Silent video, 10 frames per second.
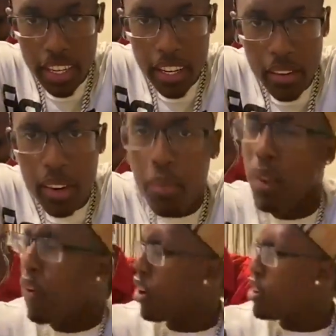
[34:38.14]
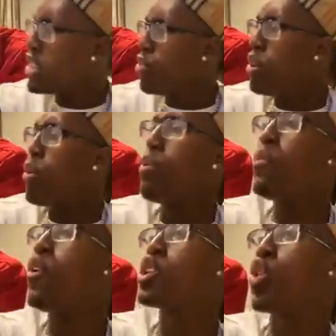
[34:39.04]
What, what about Chris? What, what, what
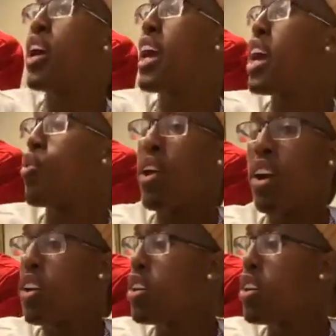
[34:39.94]
about Trey and Eric?